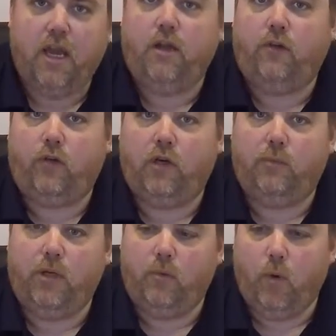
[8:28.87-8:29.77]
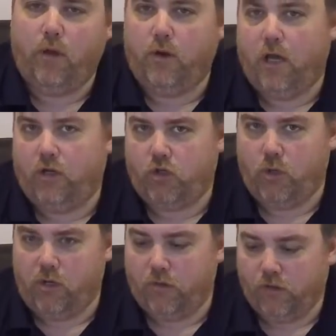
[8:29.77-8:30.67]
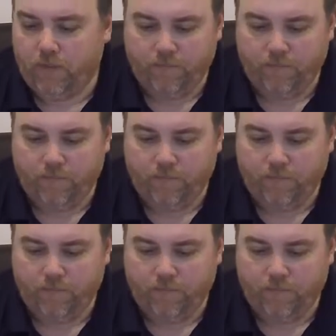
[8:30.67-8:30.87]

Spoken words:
and determine whether or not it triggers.